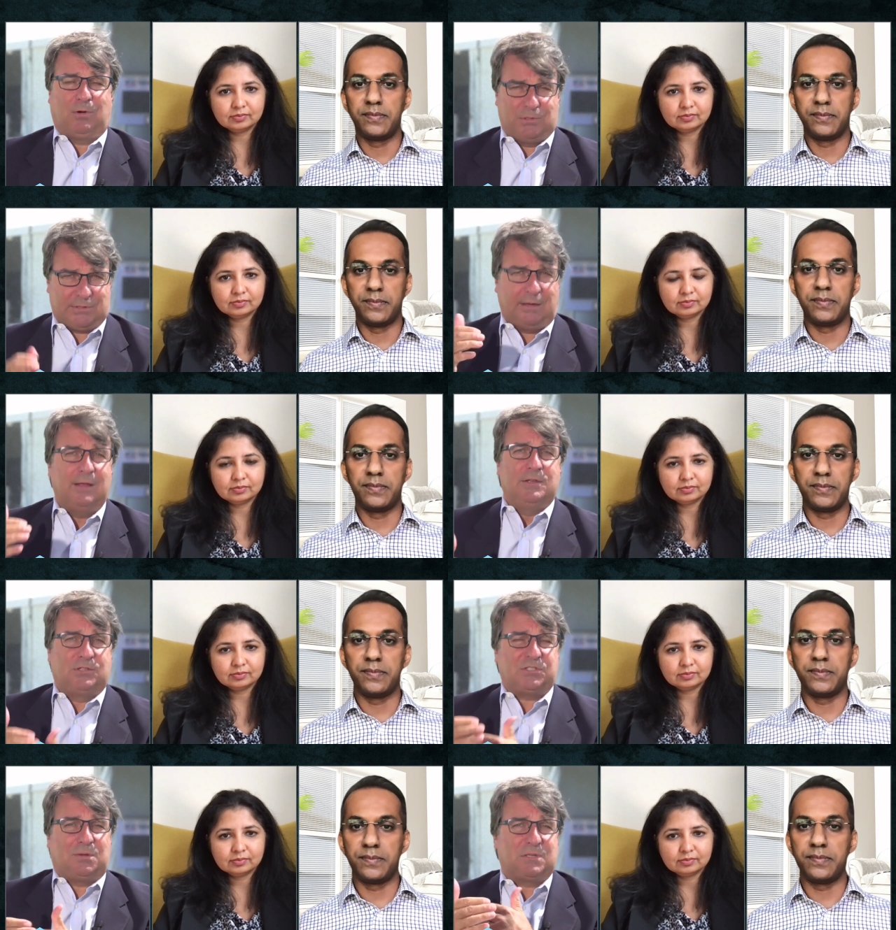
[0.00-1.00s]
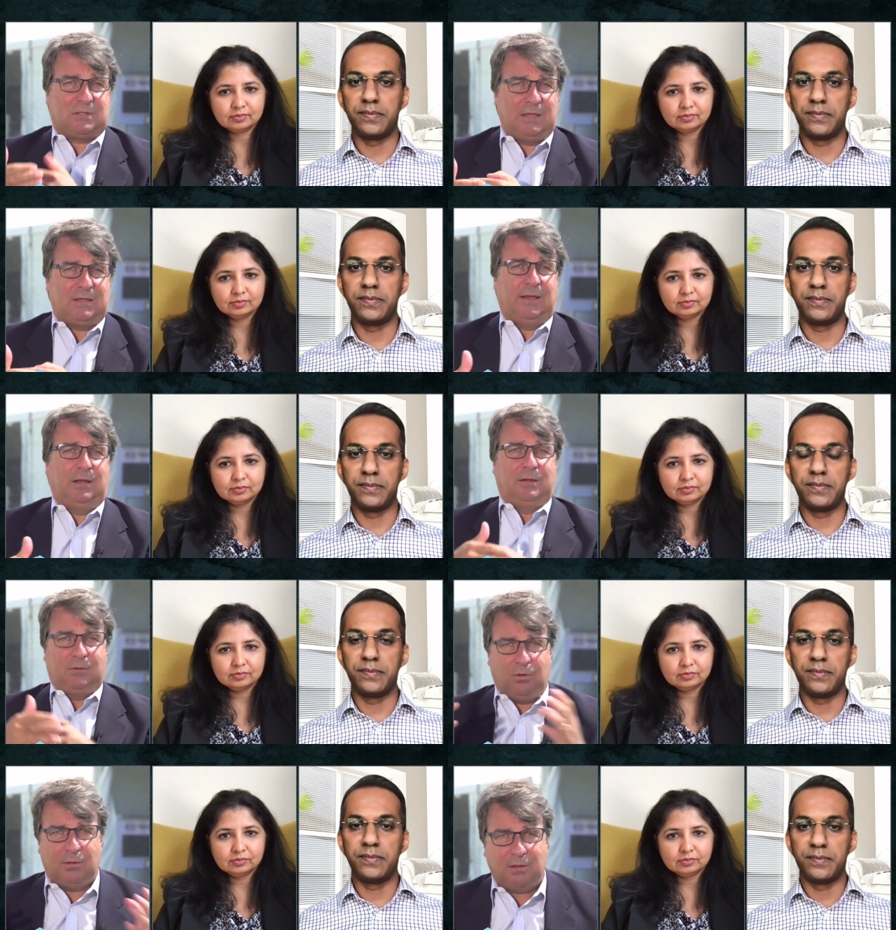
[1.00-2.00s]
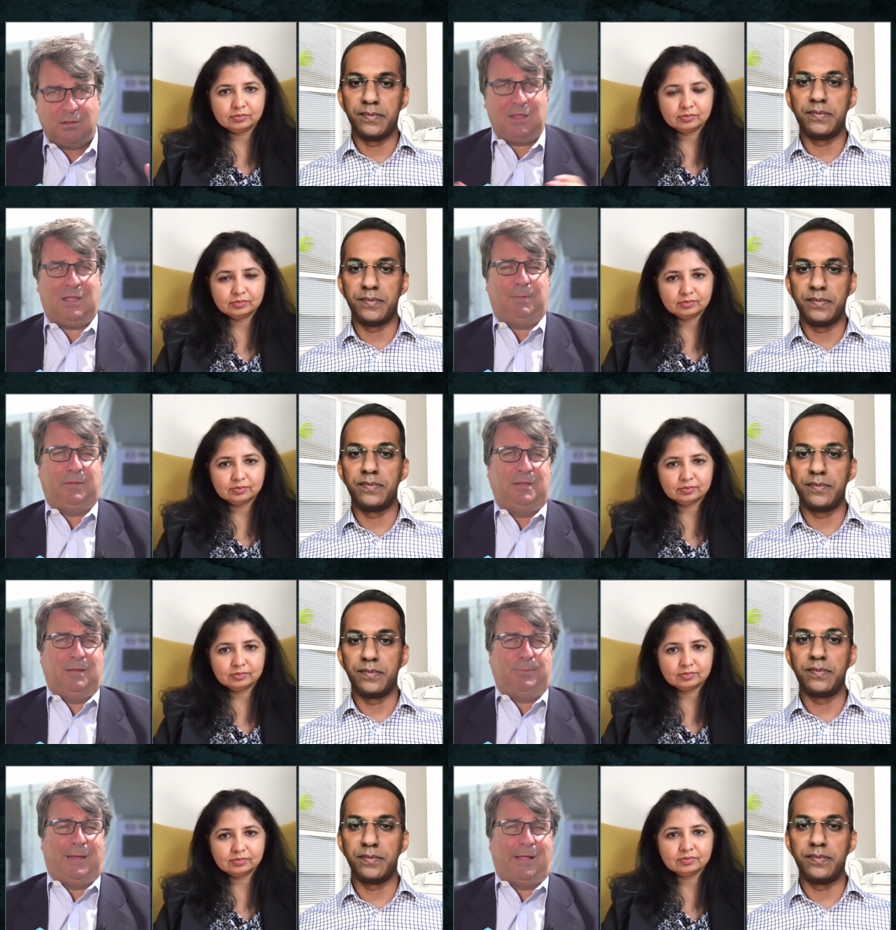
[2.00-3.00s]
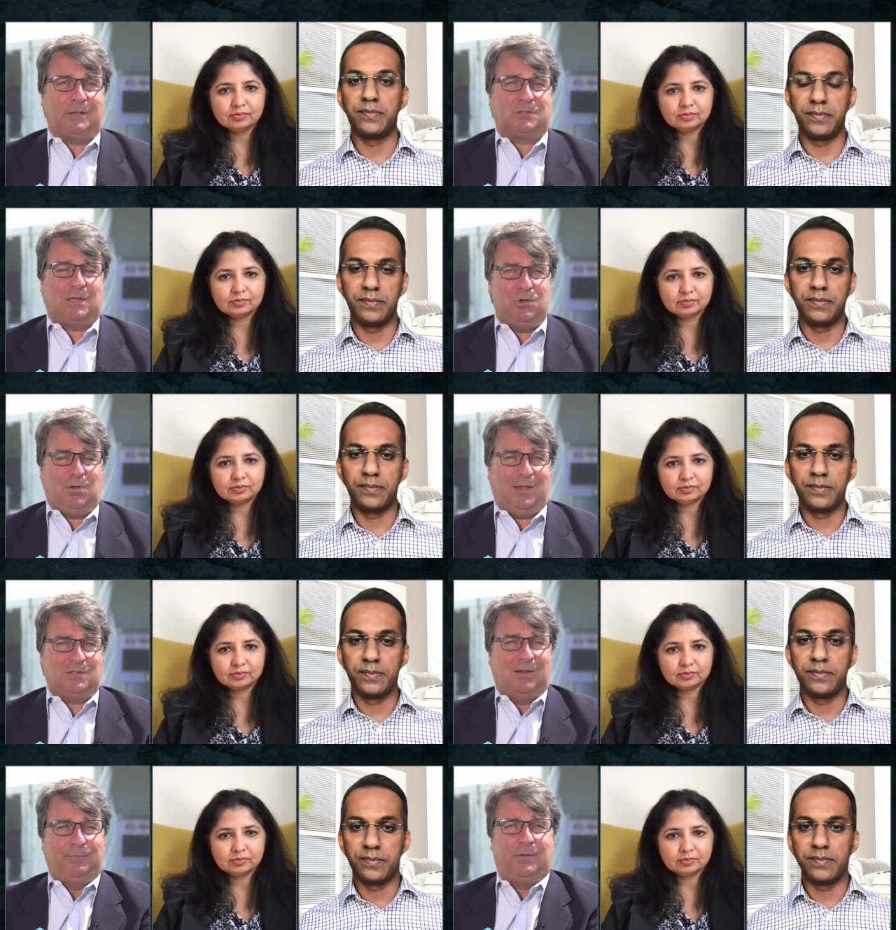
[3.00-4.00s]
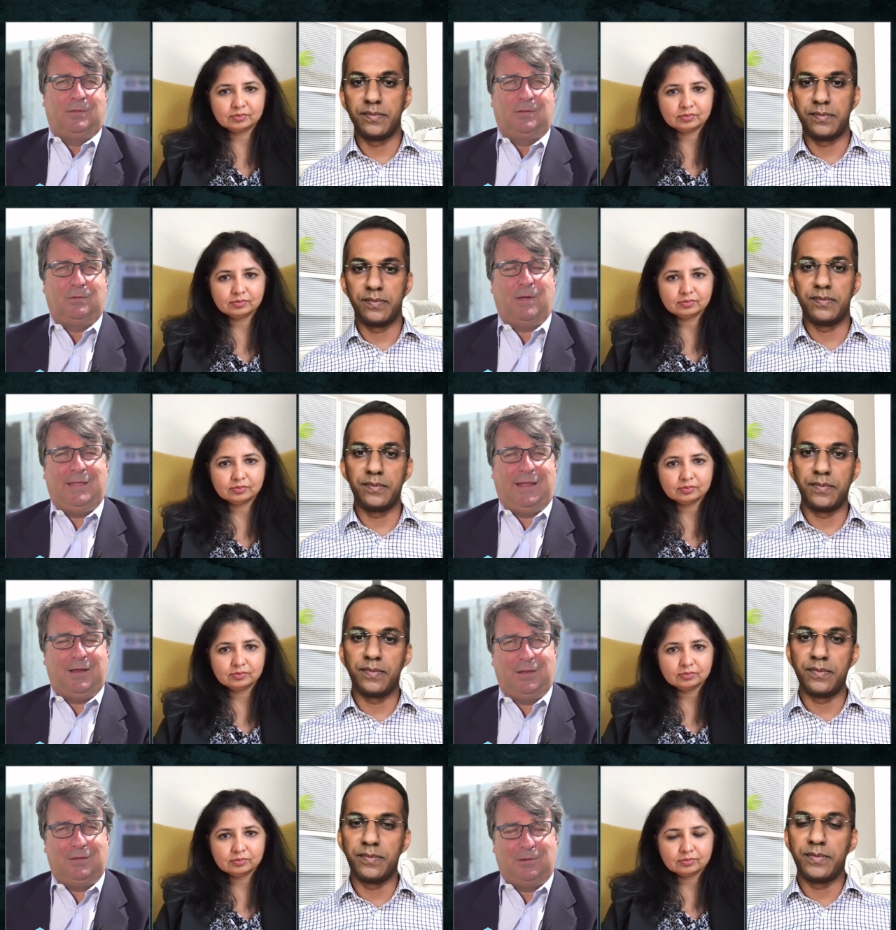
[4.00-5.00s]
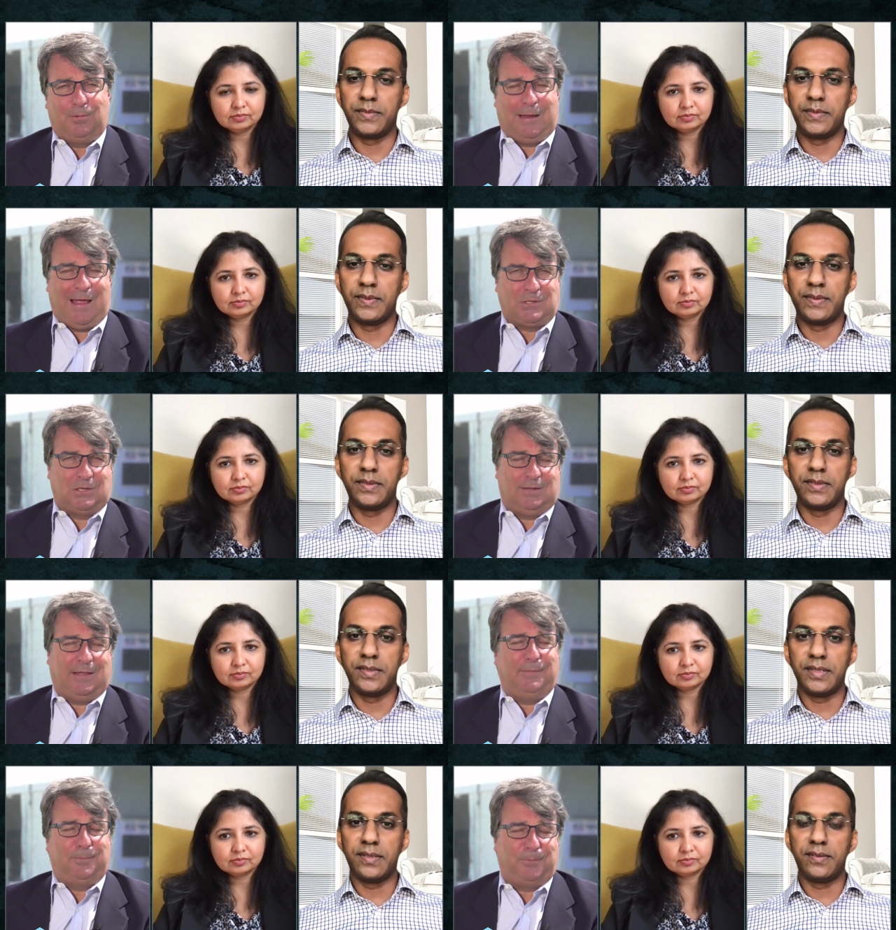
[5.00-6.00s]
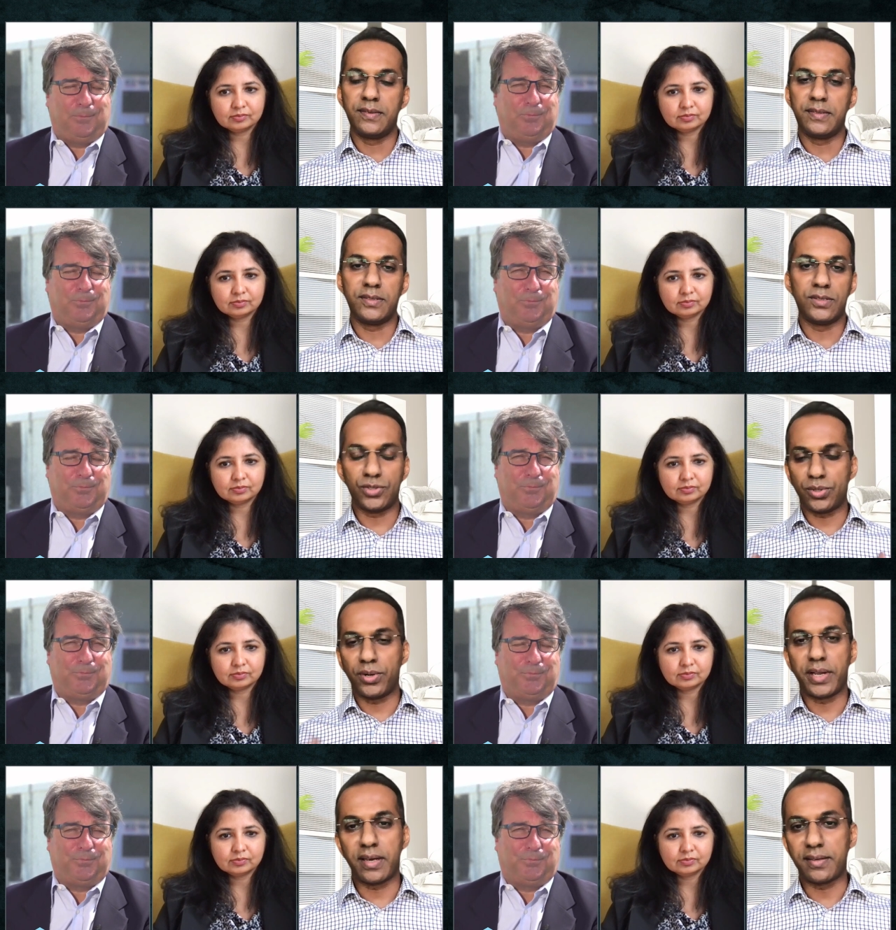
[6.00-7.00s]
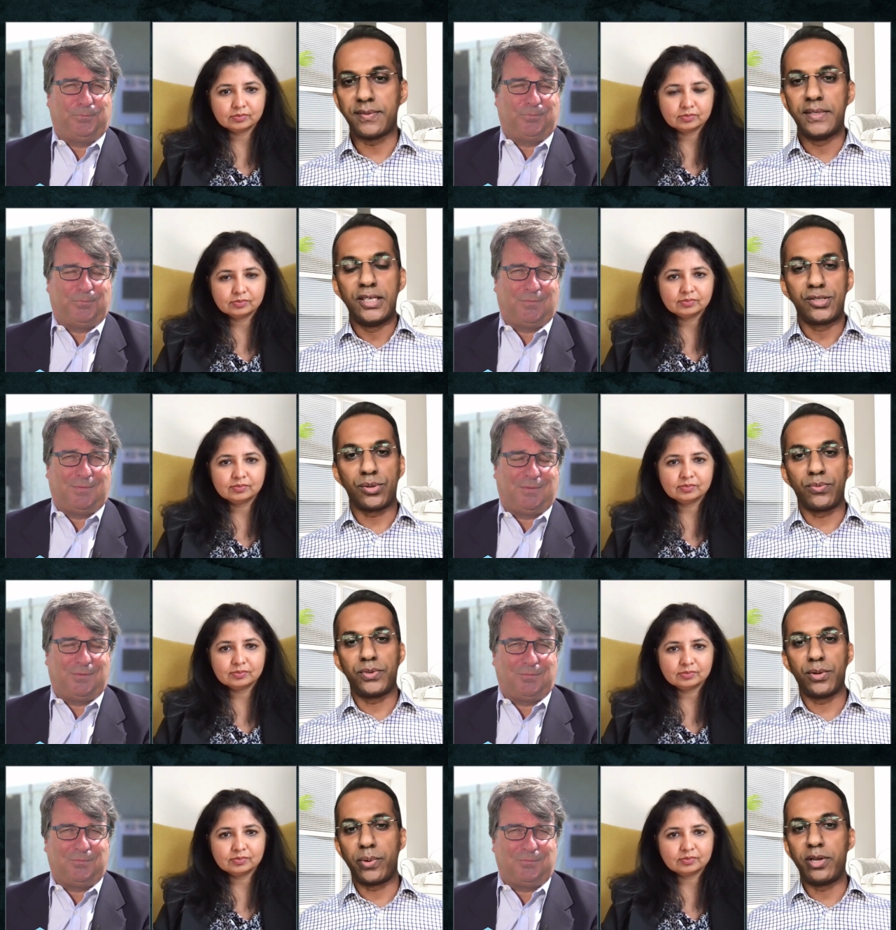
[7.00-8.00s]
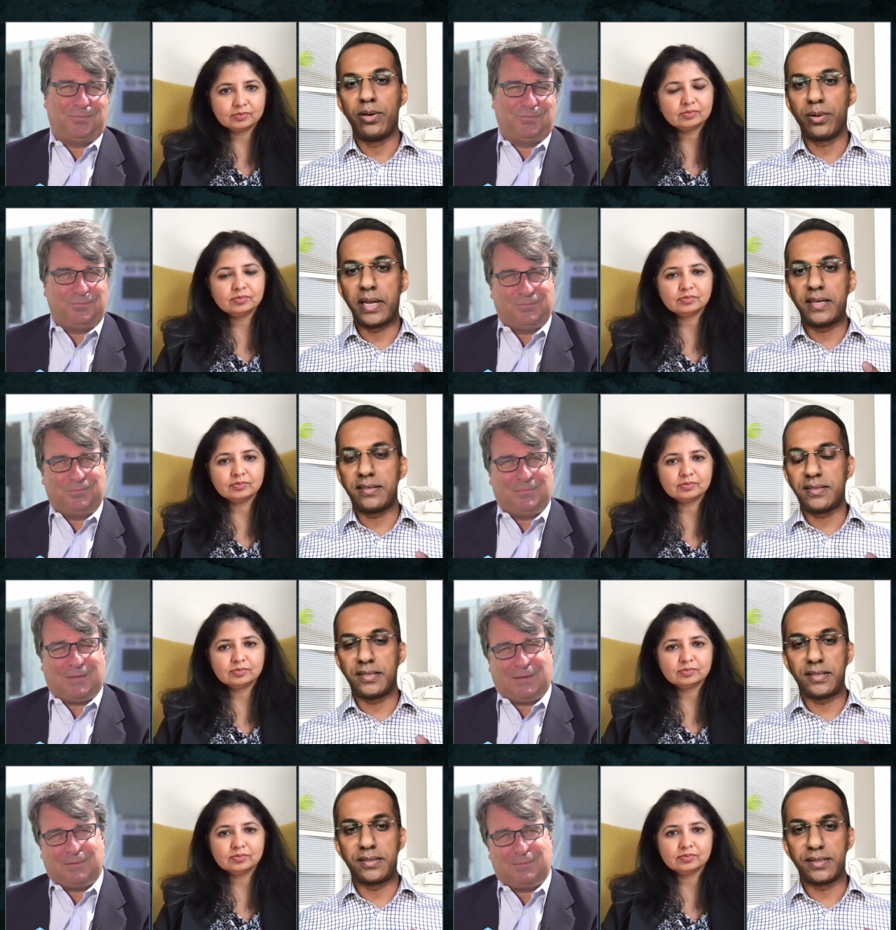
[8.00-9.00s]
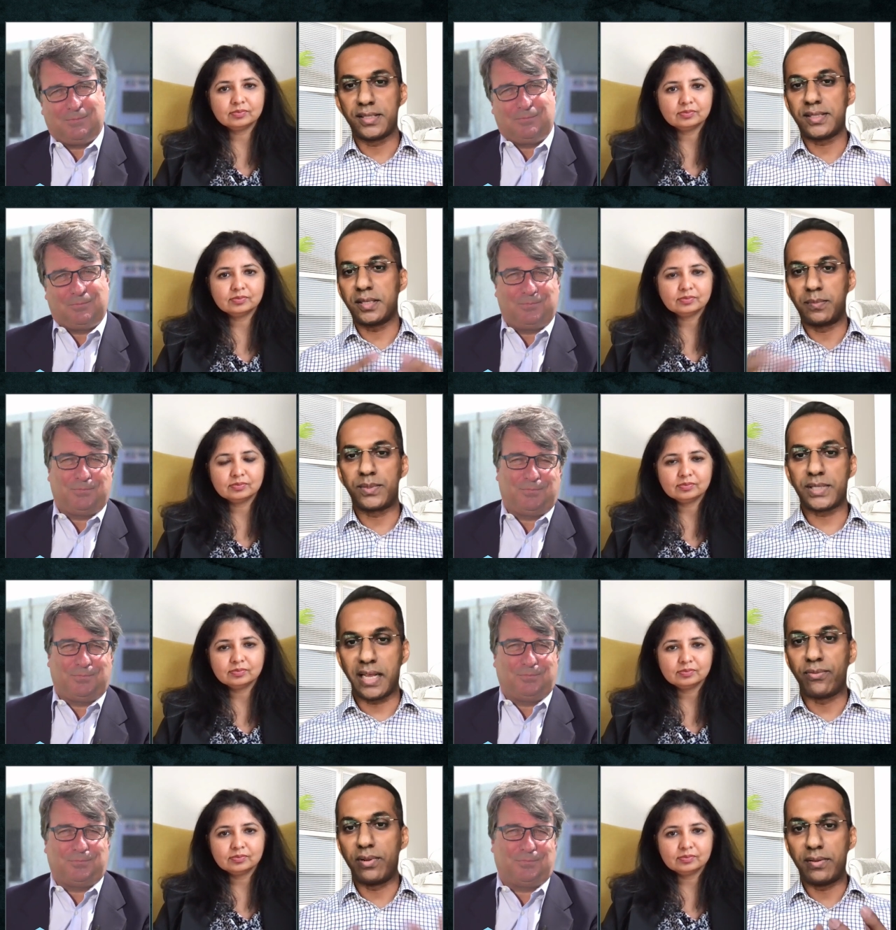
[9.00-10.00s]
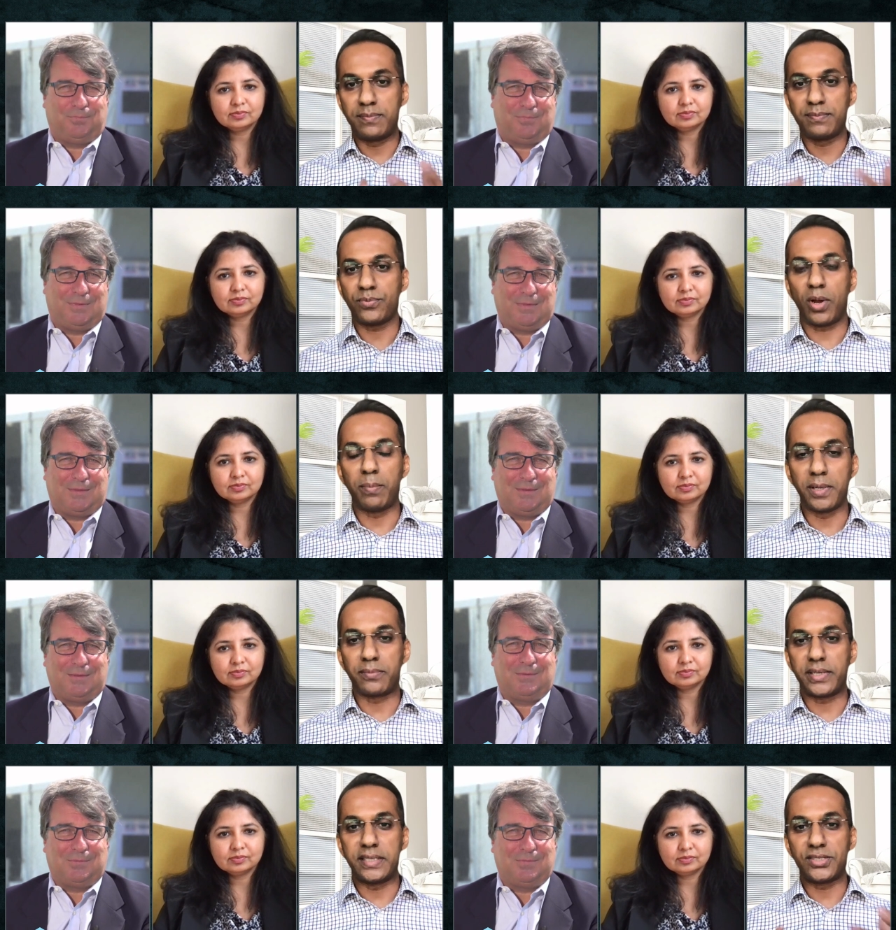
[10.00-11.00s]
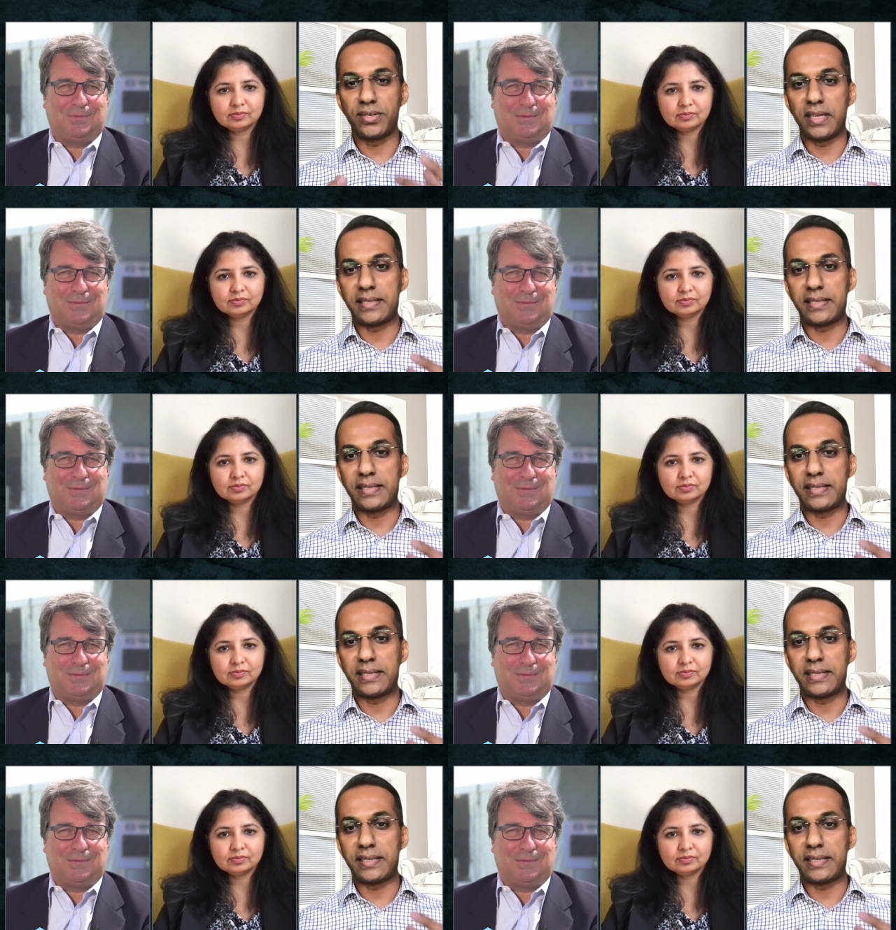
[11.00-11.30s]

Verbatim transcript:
Speaker 1: It's like systems thinking, think about the impacts. Could you guys weigh in on your reaction
Speaker 2: to that? Sure, yeah. So, you know, when you look at uh, the systems level problem, right, it's really